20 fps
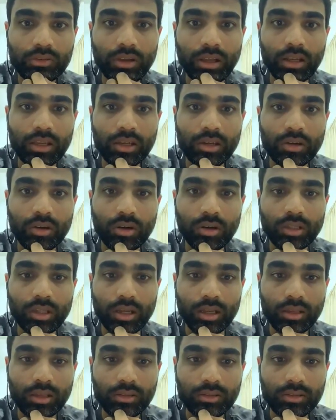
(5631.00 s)
Shalin got
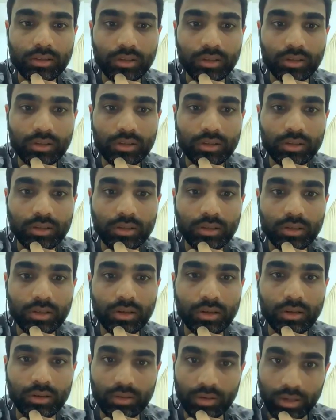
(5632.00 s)
the answer.
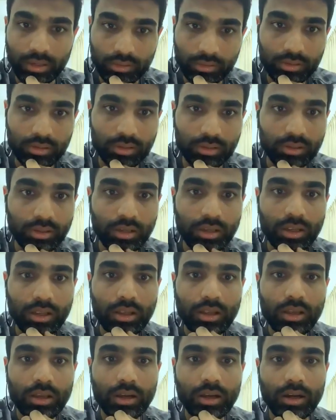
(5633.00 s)
All right, good.
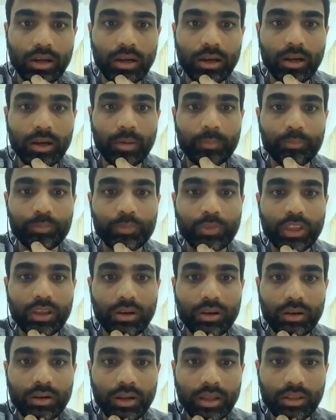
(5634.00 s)
All
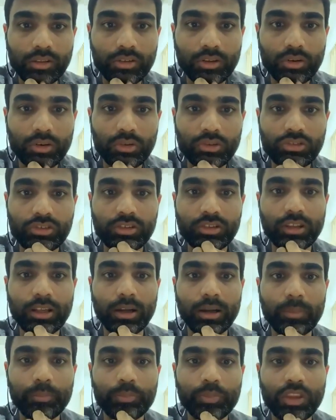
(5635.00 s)
right, so
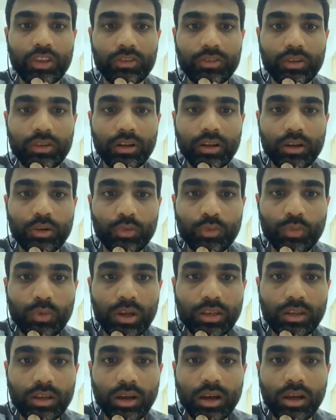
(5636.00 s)
Ruchita, sir,
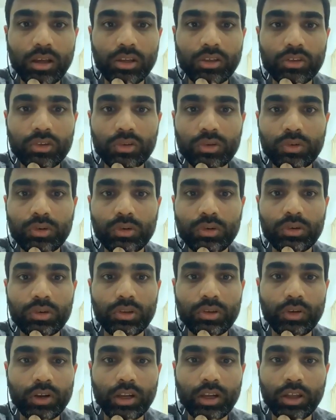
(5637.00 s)
what are
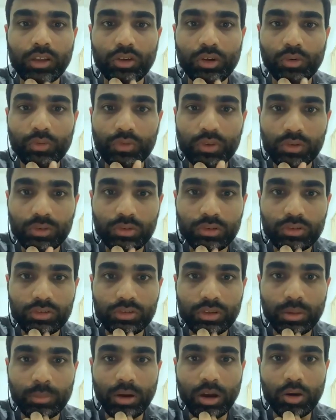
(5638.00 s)
your
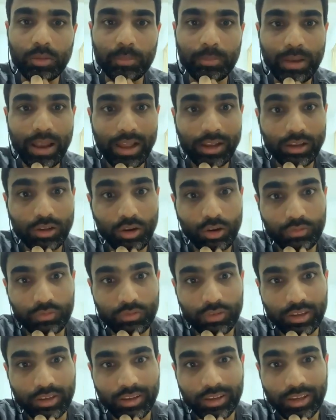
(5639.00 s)
views about black
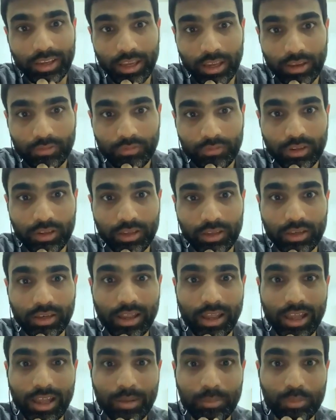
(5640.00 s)
coffee, caffeine,
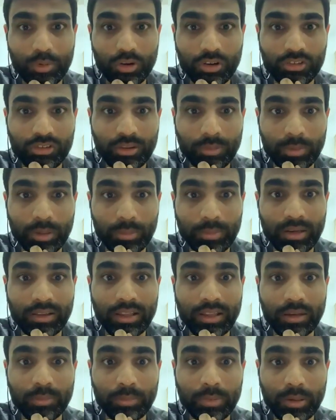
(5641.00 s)
and protein
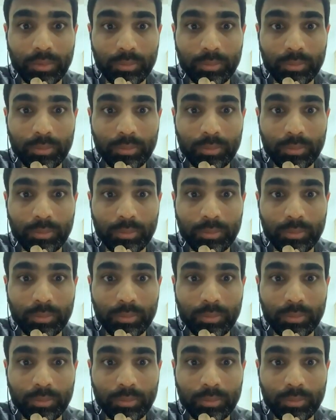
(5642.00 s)
supplement that